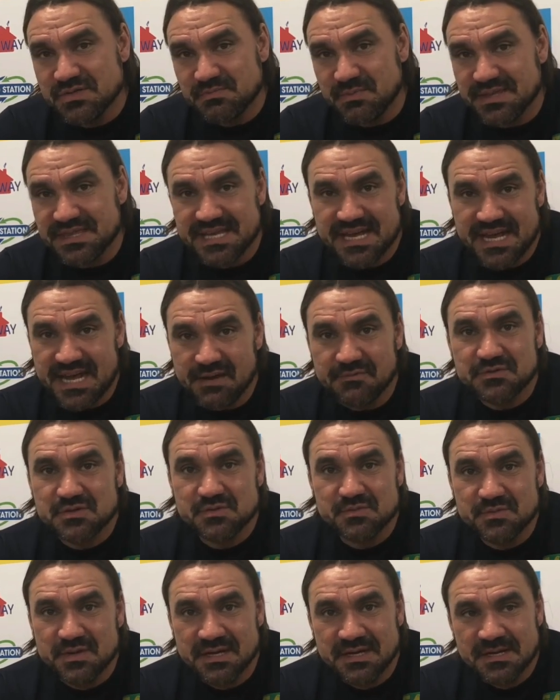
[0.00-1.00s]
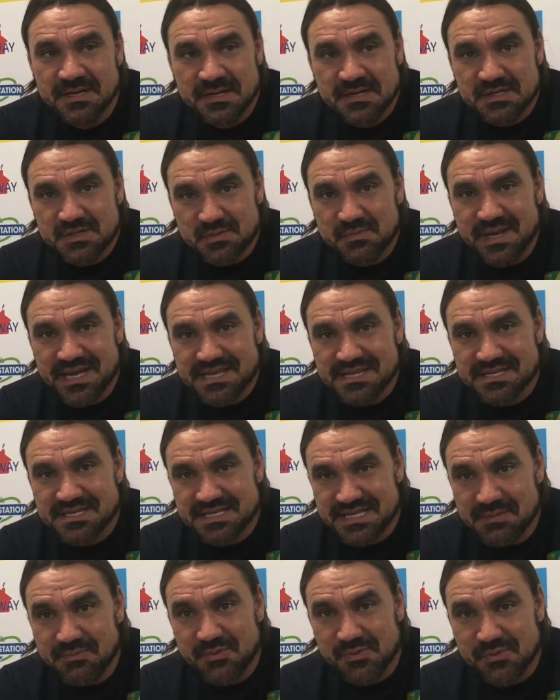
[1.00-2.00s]
but they have to make the
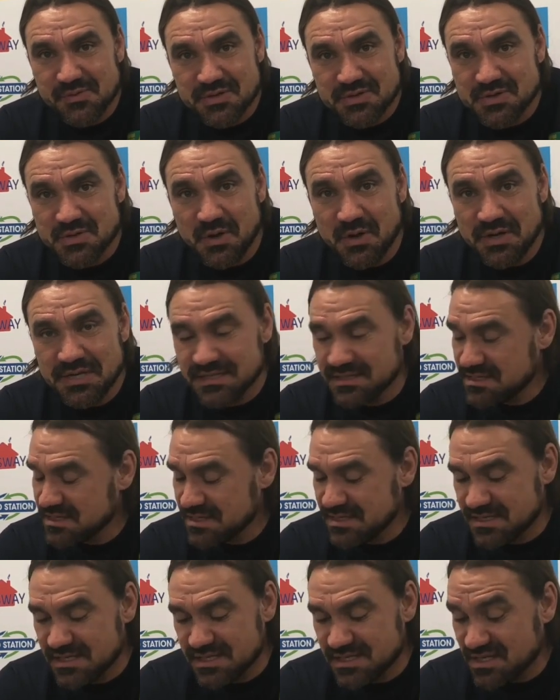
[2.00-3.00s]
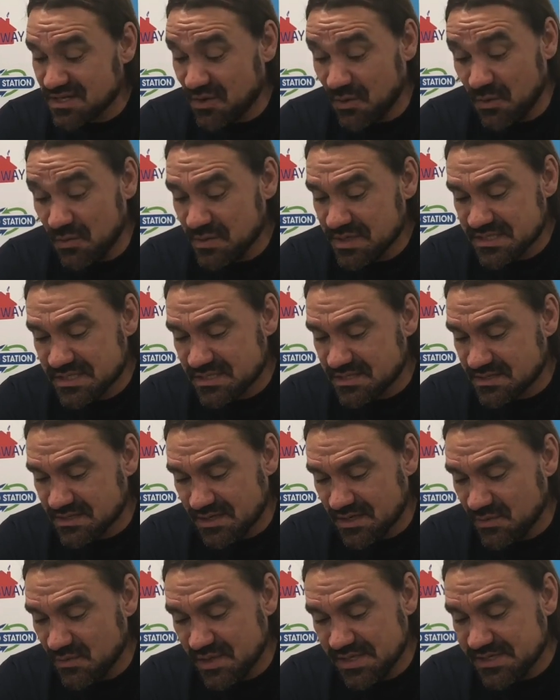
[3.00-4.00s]
step through the door, and it always
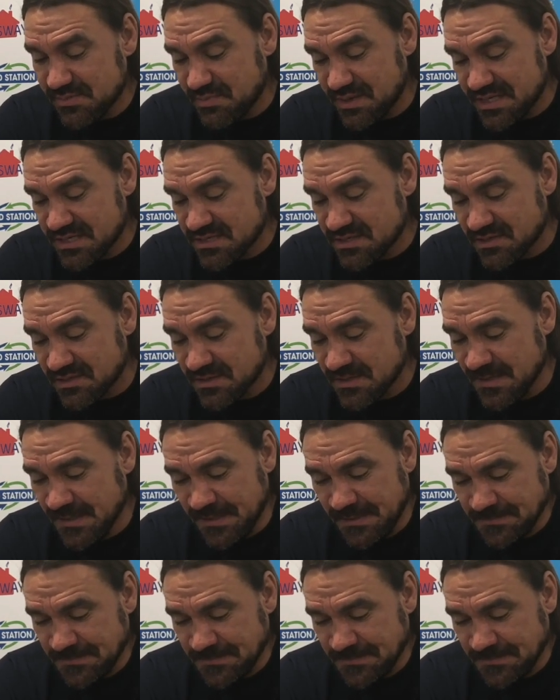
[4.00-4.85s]
will depend on